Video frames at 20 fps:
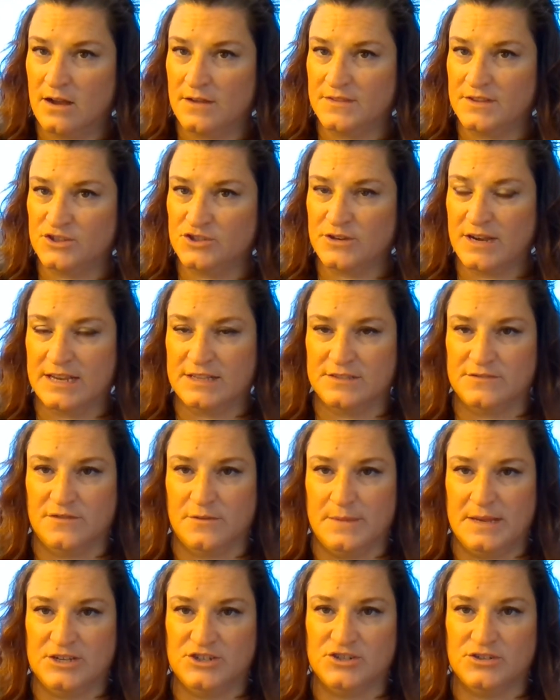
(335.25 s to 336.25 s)
on the
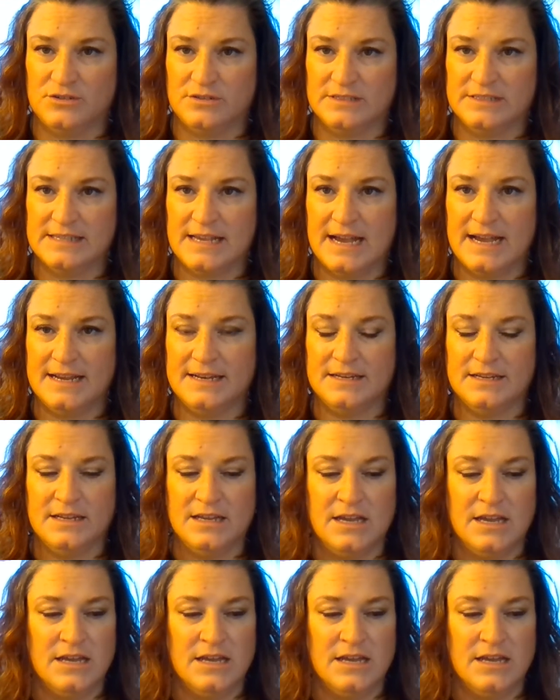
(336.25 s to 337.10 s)
transformational side.